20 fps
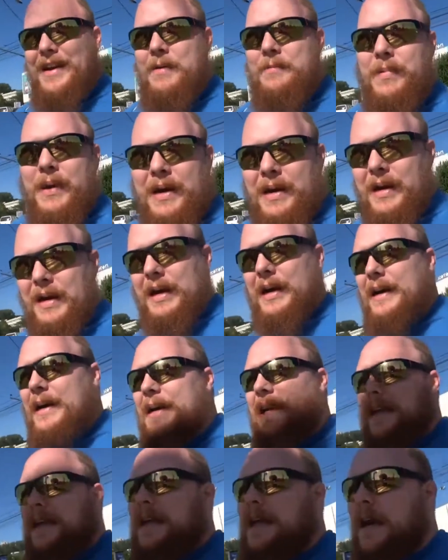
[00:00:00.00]
but
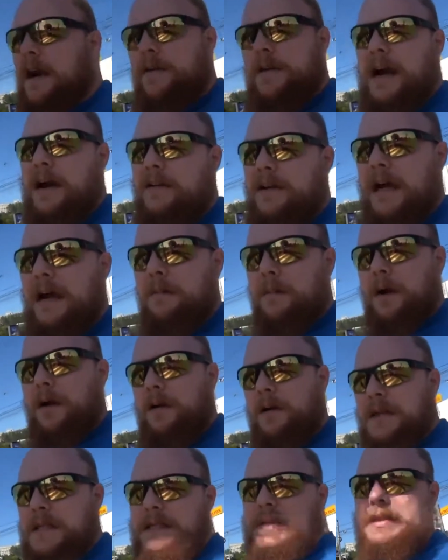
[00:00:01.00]
around that
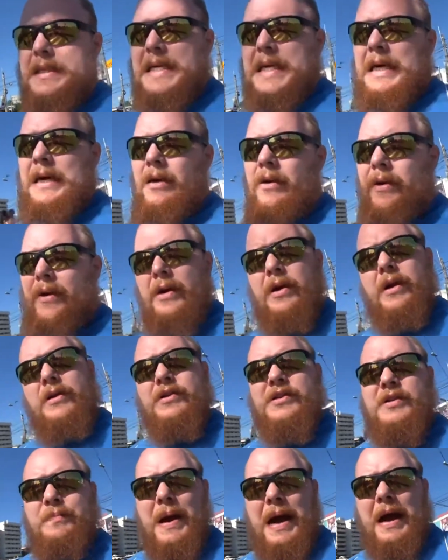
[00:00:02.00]
mall is
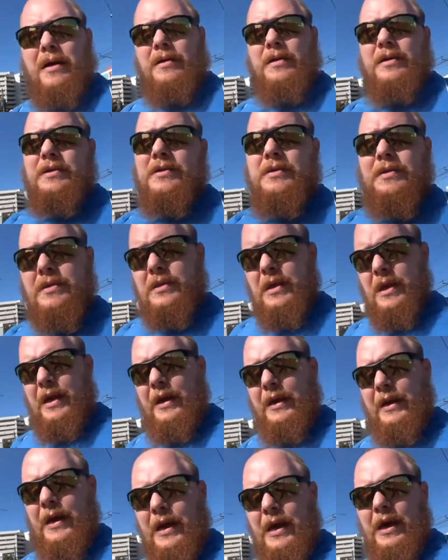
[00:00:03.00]
there's a palace
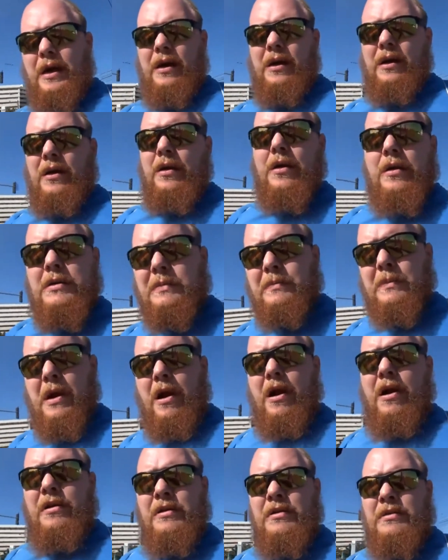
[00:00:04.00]
and some
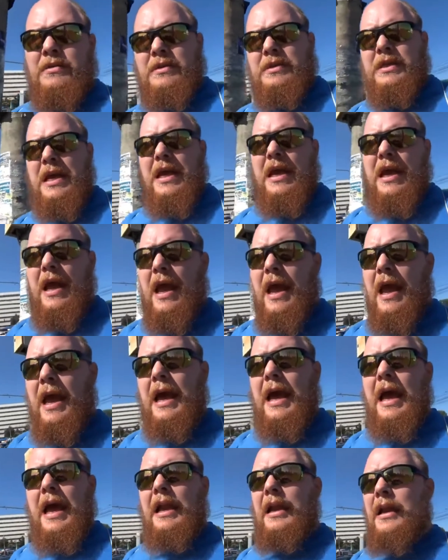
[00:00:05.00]
gardens
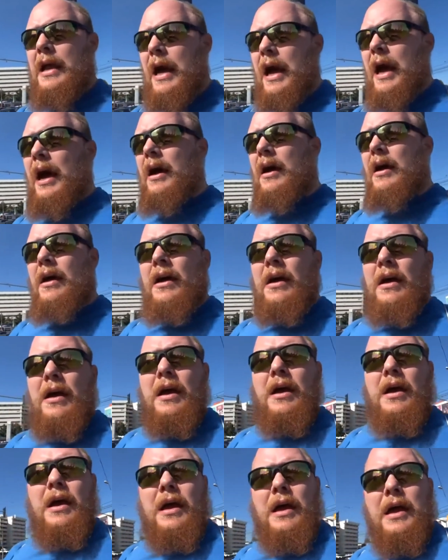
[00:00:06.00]
and
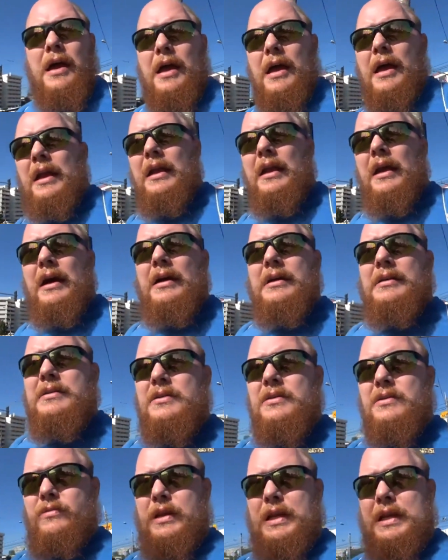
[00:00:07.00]
a
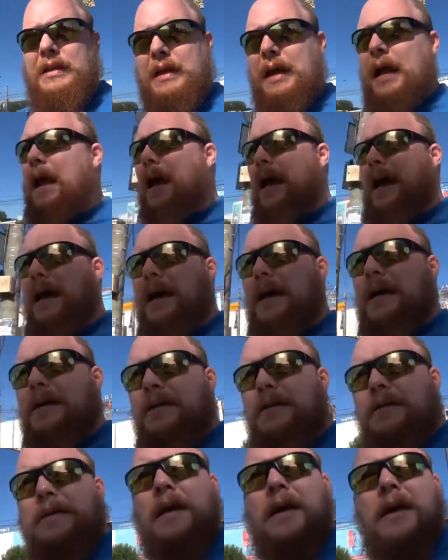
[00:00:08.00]
street that
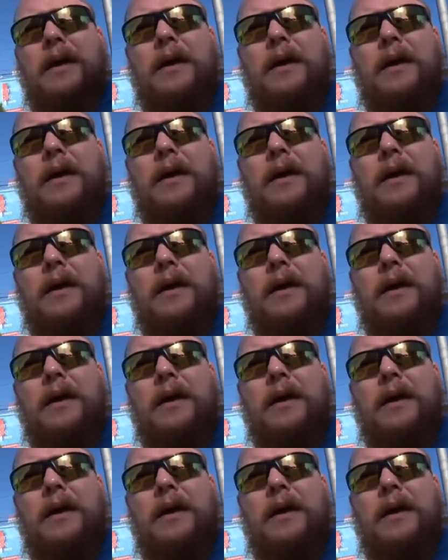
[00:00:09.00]
has